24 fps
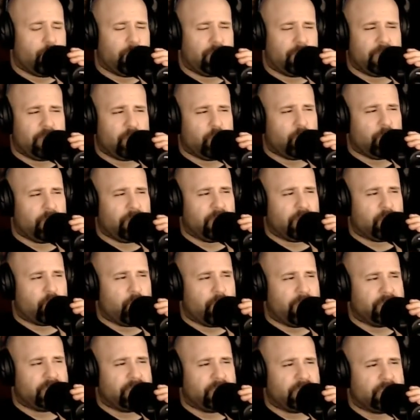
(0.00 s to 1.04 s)
Really, really
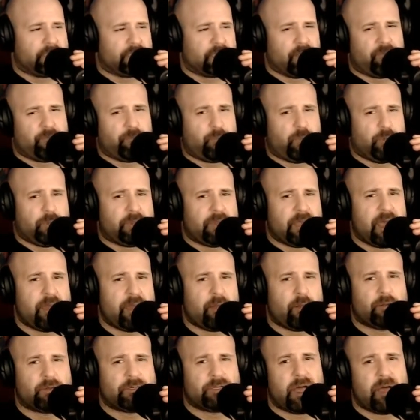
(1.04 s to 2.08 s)
crazy stuff. Put
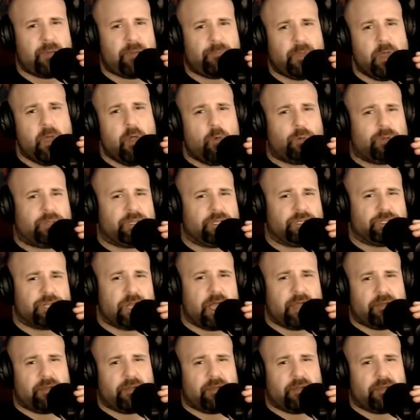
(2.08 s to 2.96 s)
that on top with the